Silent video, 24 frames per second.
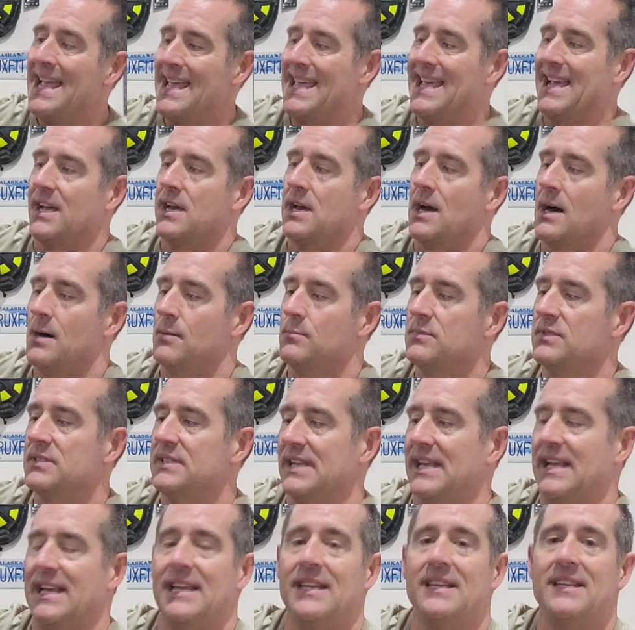It comes
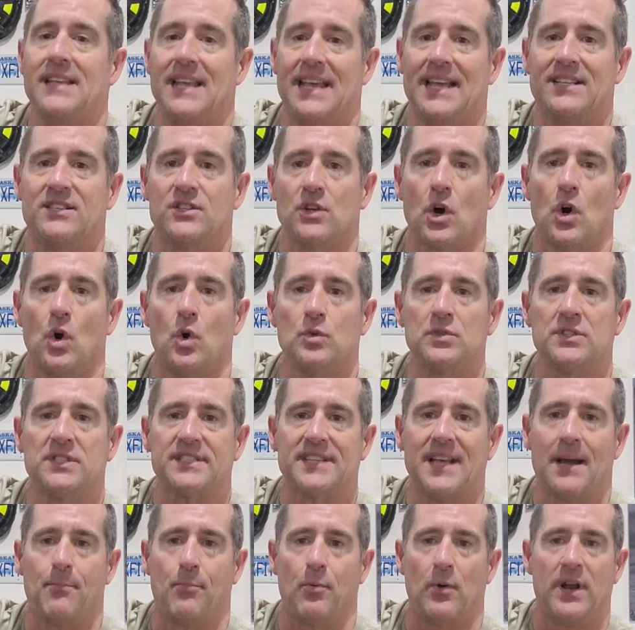in its own
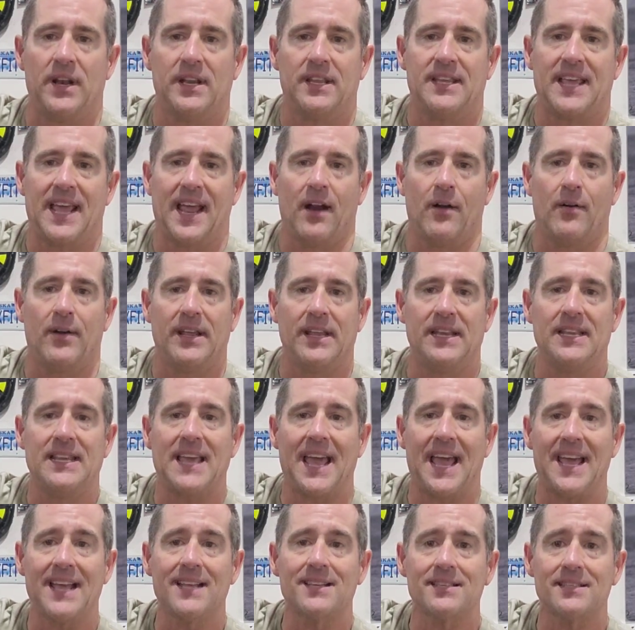separate carrying
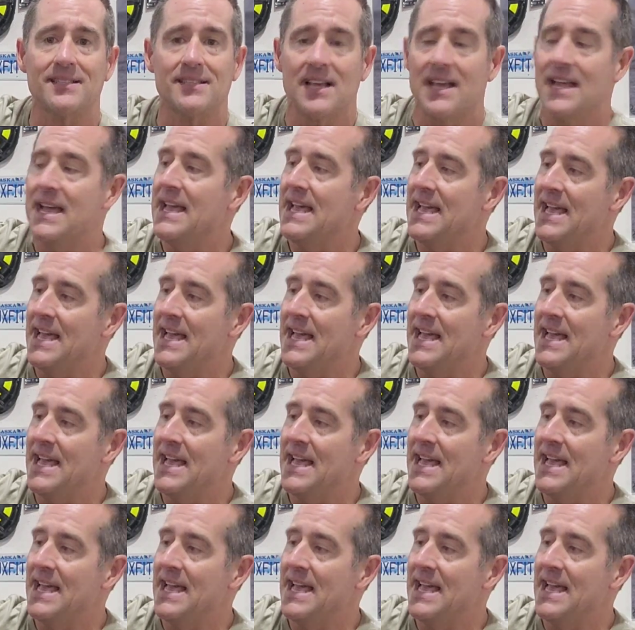case,